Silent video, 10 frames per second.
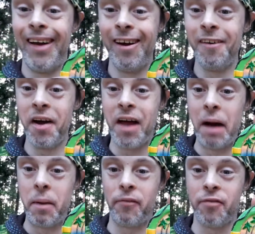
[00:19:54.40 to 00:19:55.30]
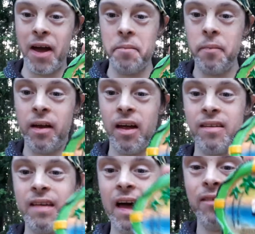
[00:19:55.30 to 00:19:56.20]
Here I got my frame, and it
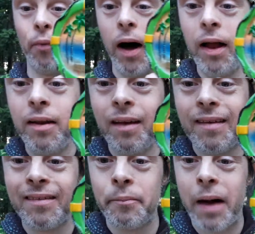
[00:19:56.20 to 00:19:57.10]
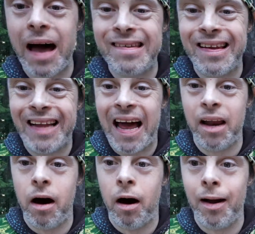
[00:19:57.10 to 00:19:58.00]
says what? It says Mazatlan
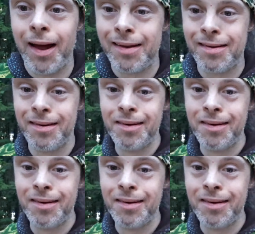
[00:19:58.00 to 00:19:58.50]
on it.